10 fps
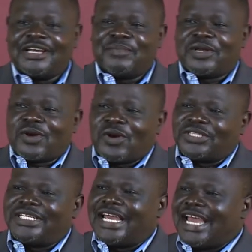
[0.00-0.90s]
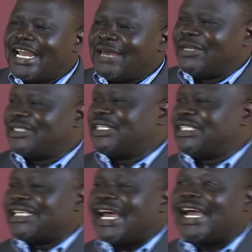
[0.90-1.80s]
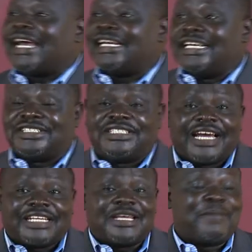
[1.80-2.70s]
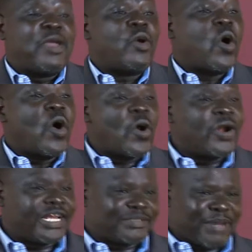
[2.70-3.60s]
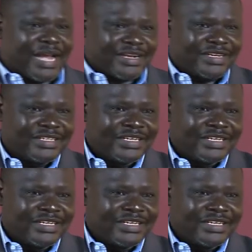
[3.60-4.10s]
because the enemy's desire is that he may hold us back